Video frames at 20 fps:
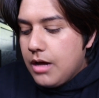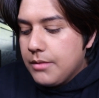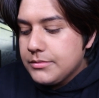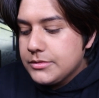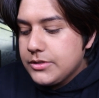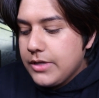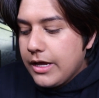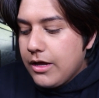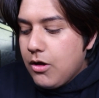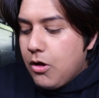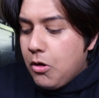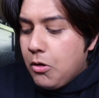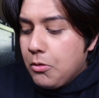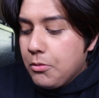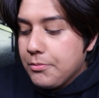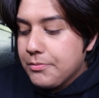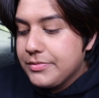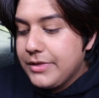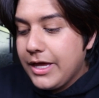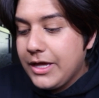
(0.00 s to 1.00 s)
So I
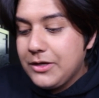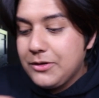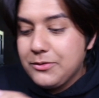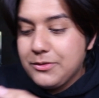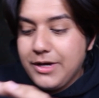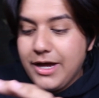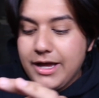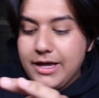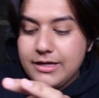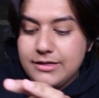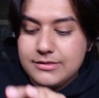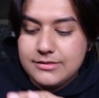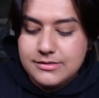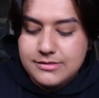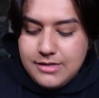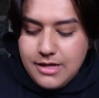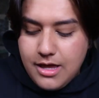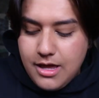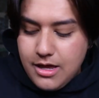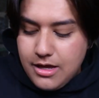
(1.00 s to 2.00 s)
hope that you
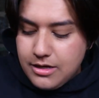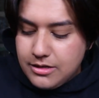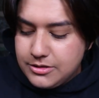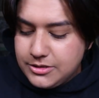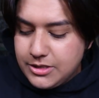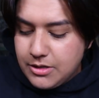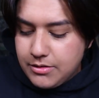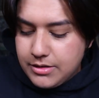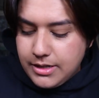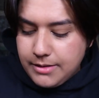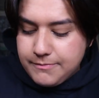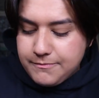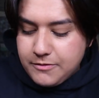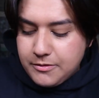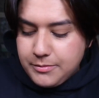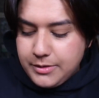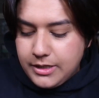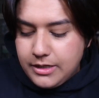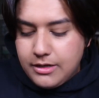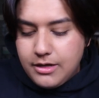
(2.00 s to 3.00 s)
guys don't come for
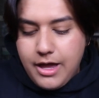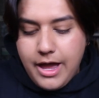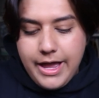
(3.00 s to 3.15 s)
me.